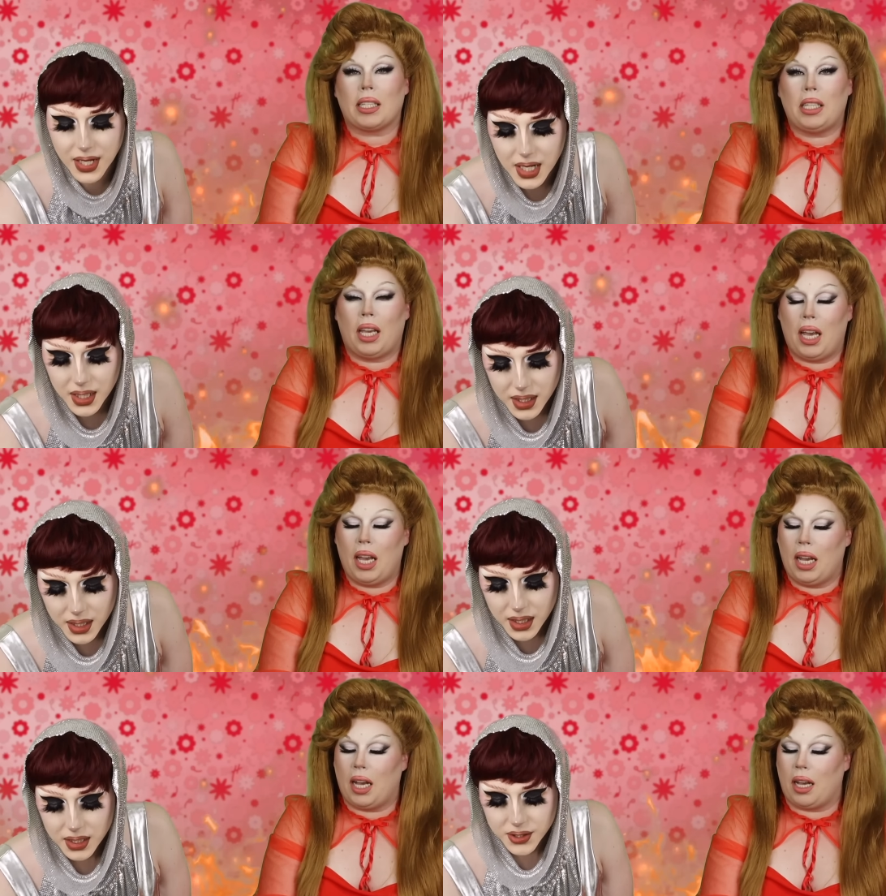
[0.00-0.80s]
Speaker 1: laugh.
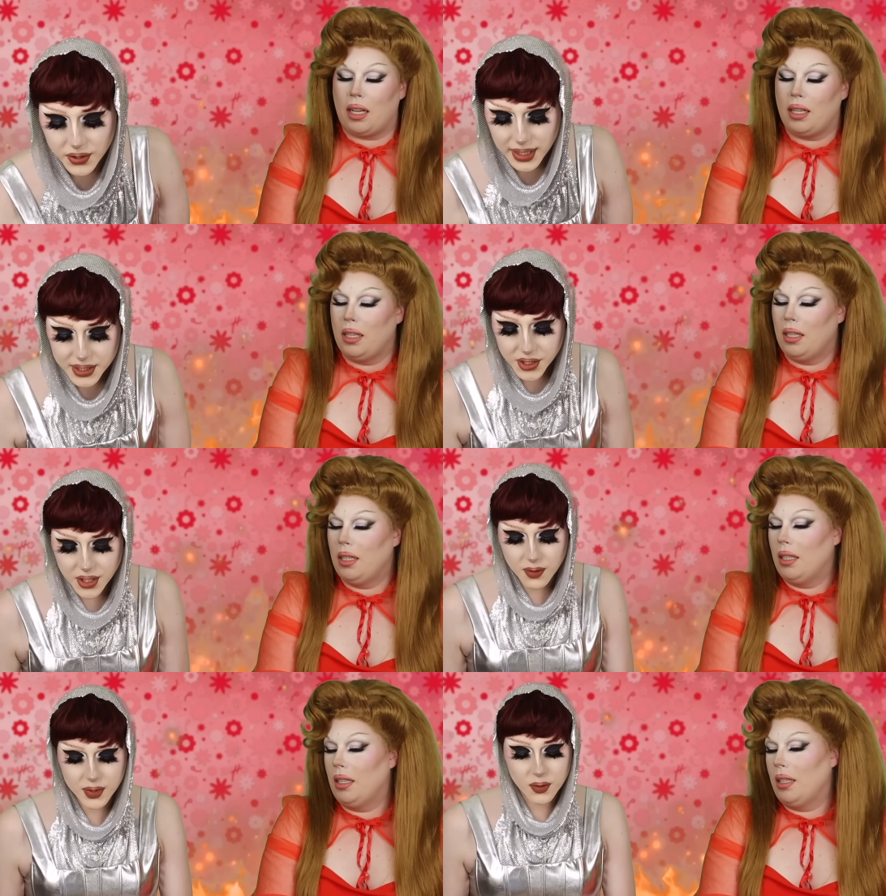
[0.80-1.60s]
Yeah. So let's
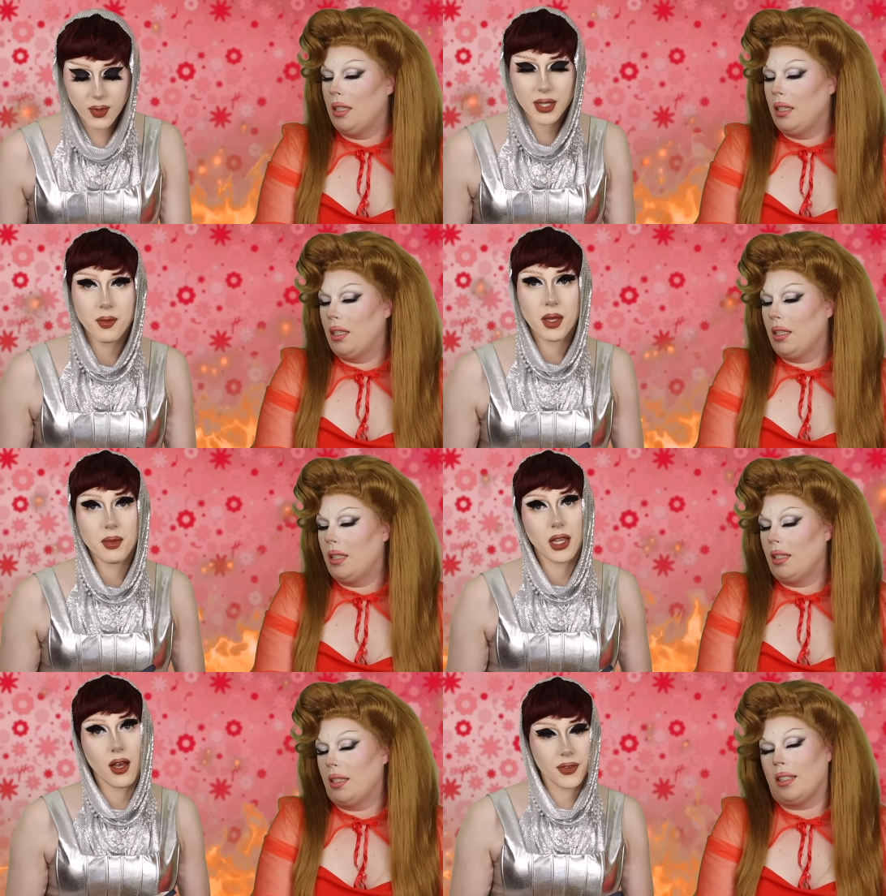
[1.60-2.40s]
start with the one that made
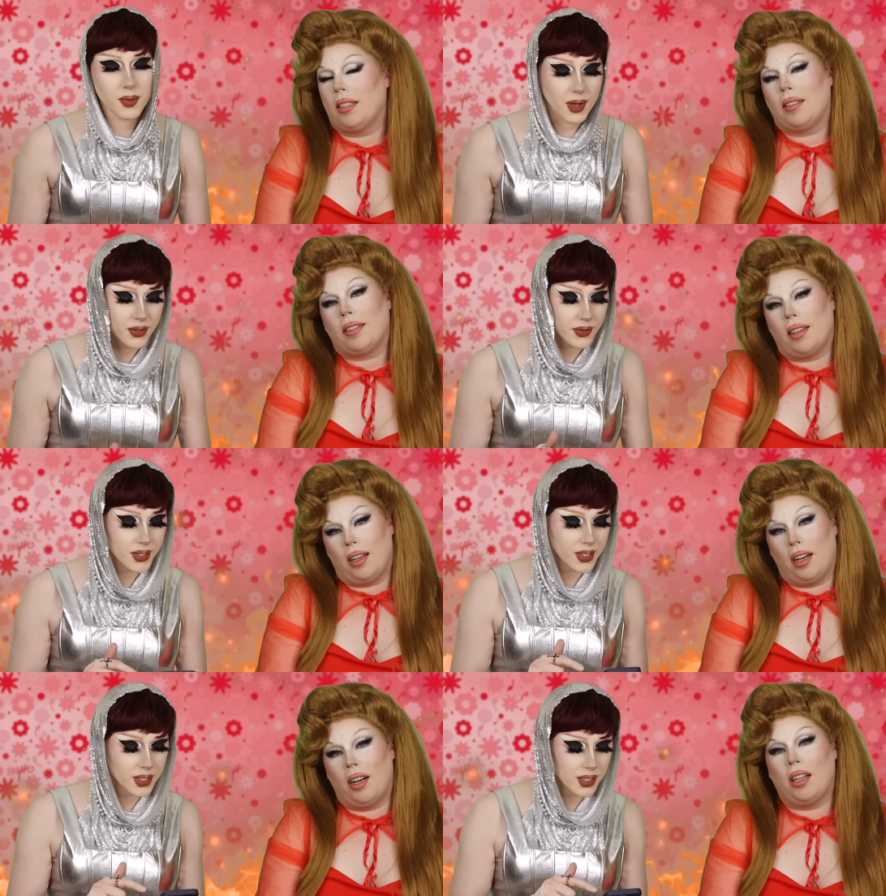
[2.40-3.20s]
me laugh the most.
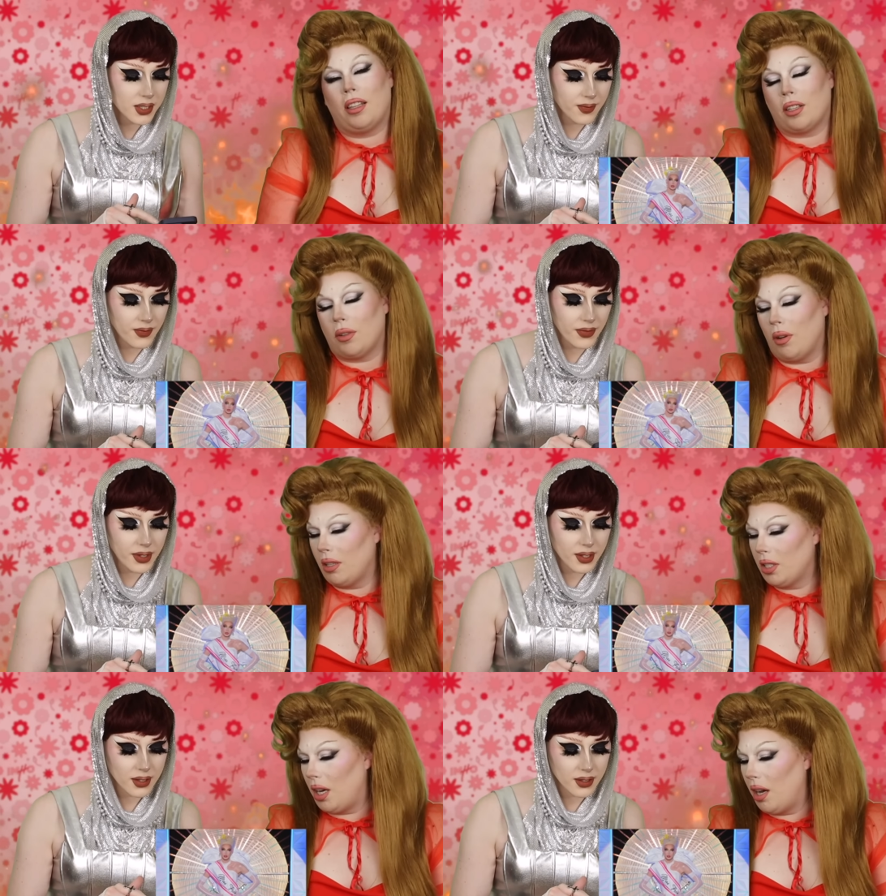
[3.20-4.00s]
Ugh,
Speaker 2: the
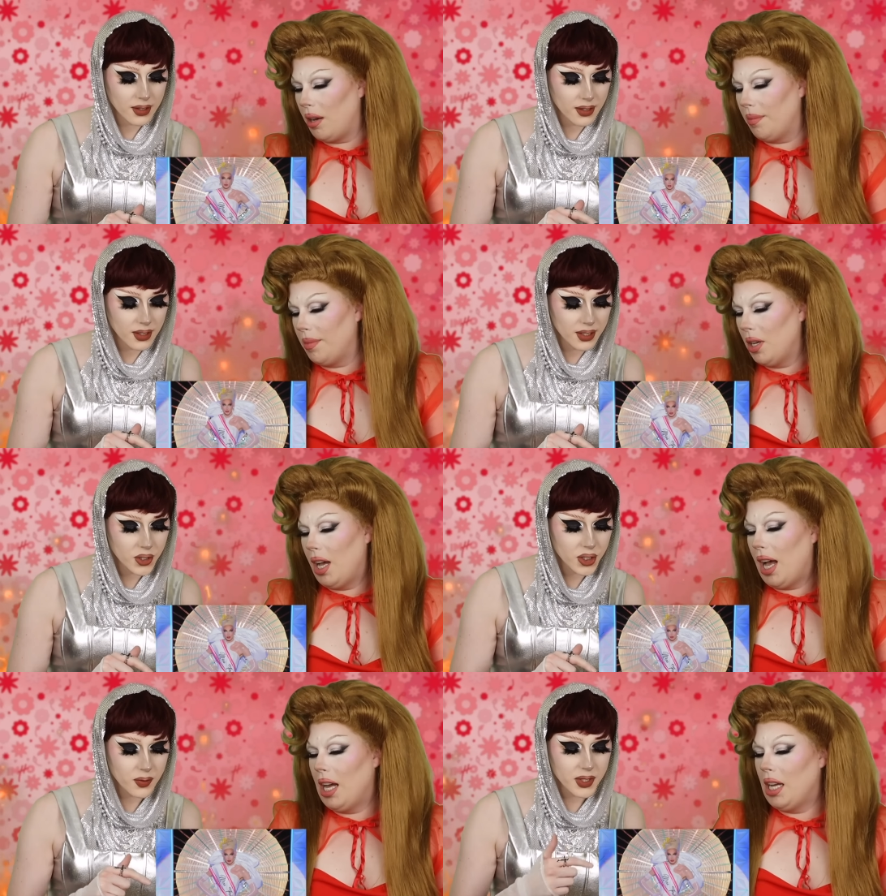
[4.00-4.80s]
Grand Dame.
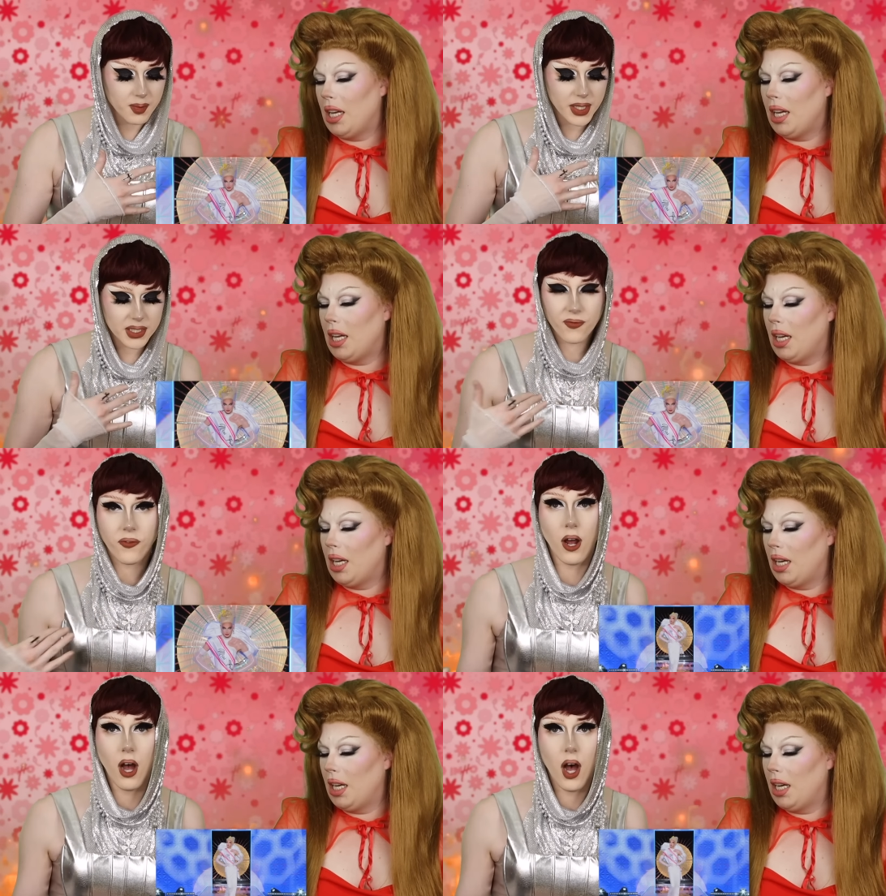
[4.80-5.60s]
Speaker 1: She was Miss
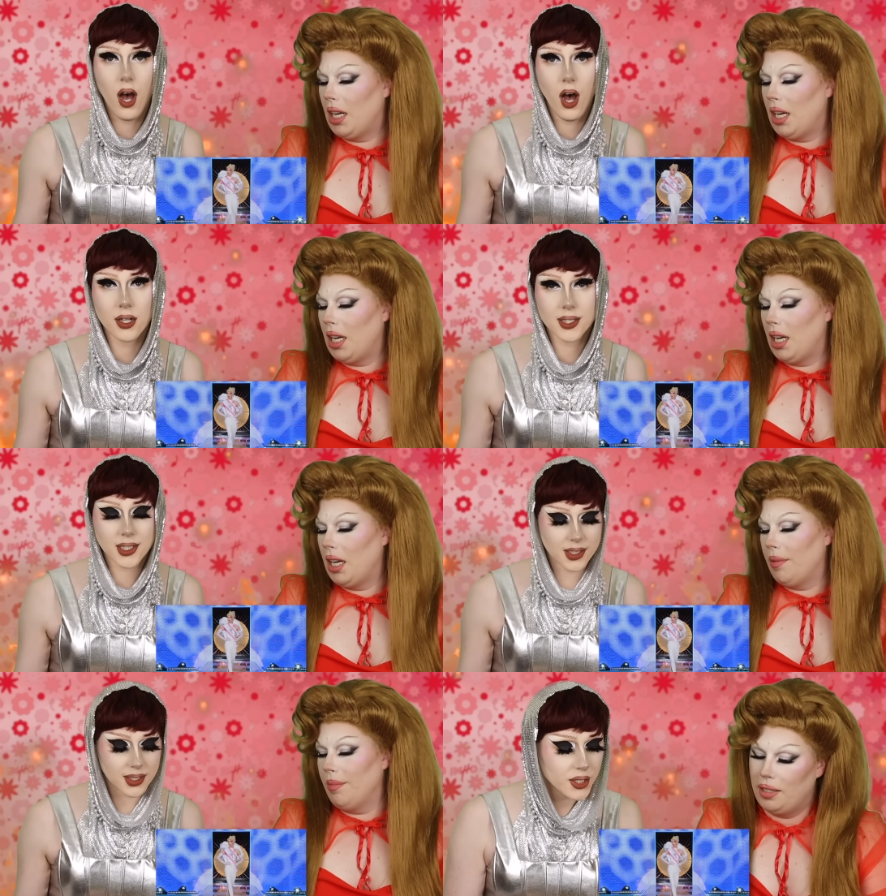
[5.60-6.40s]

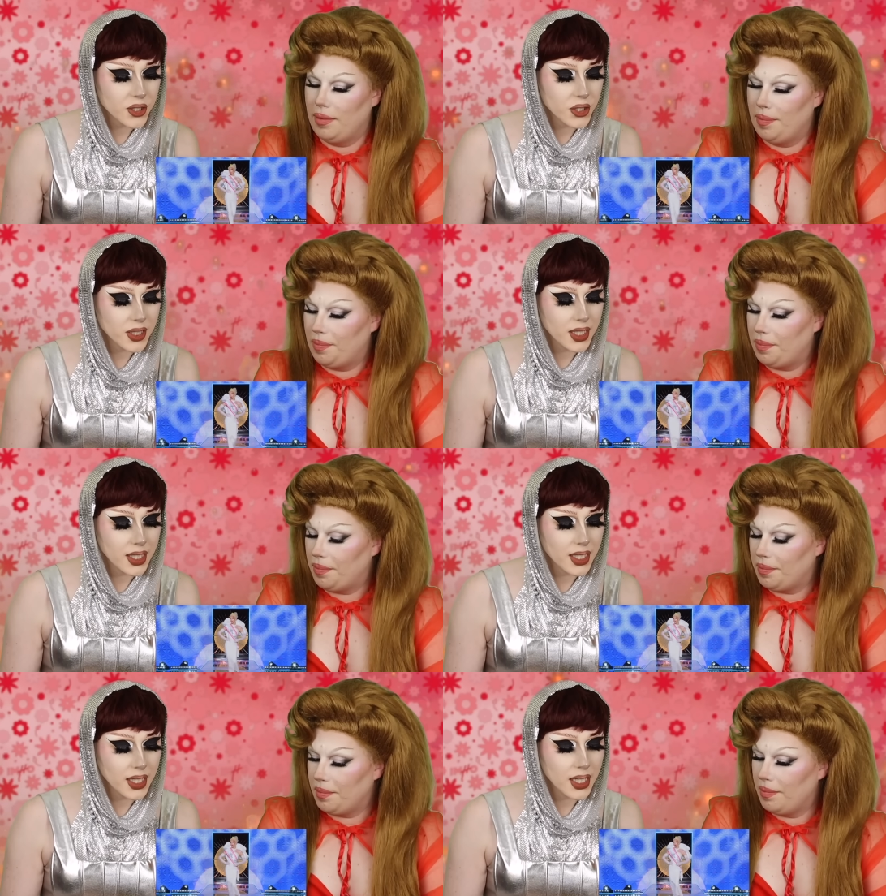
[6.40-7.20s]
France
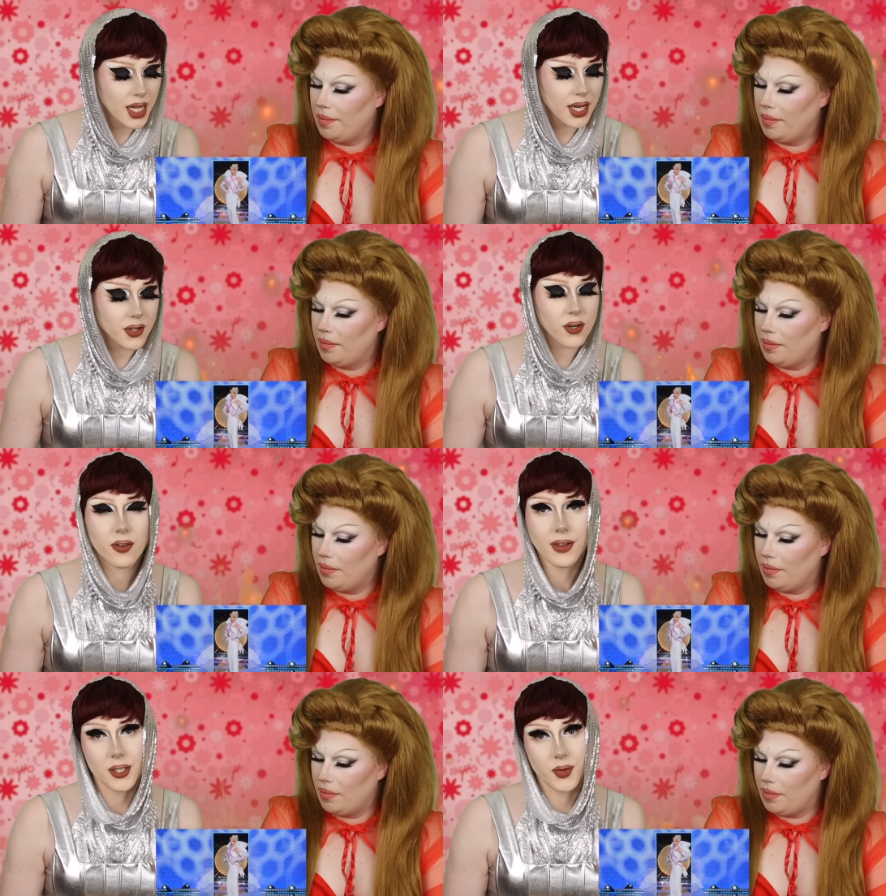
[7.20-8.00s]
she got
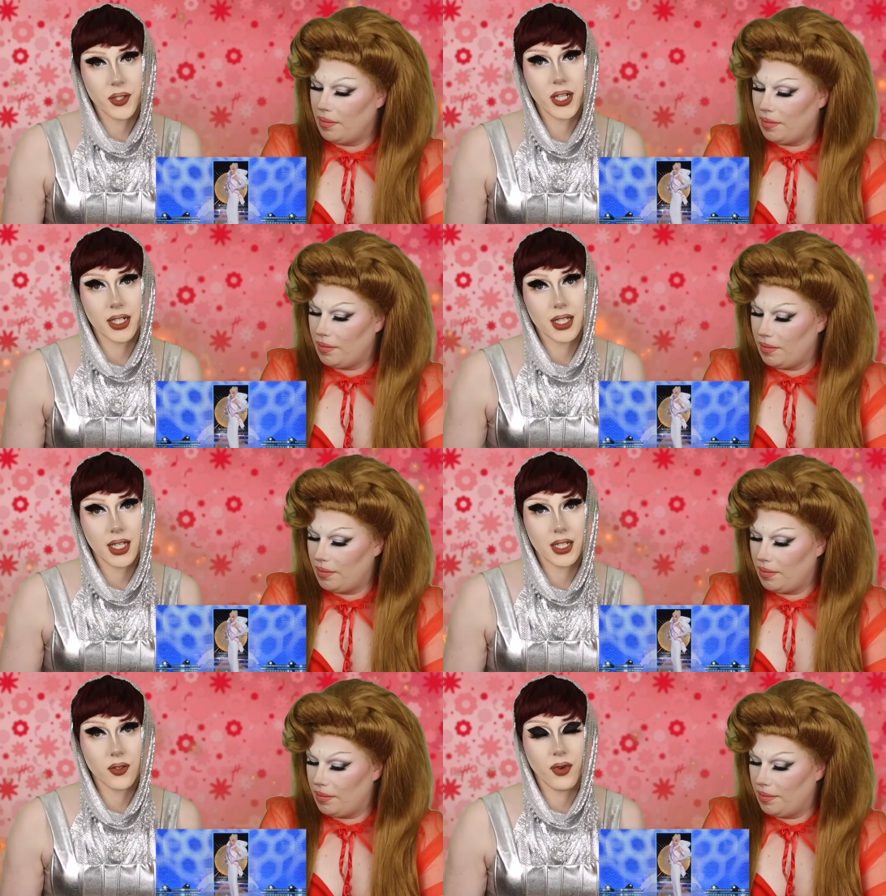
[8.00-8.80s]
nervous when she got to the
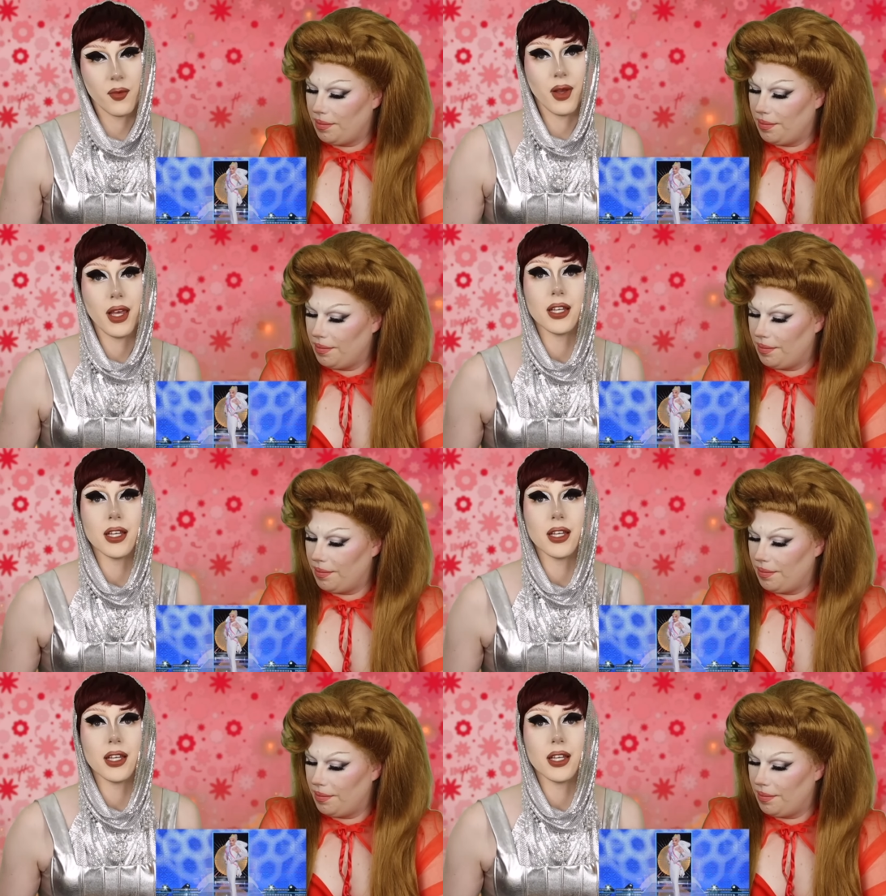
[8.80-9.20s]
end of the runway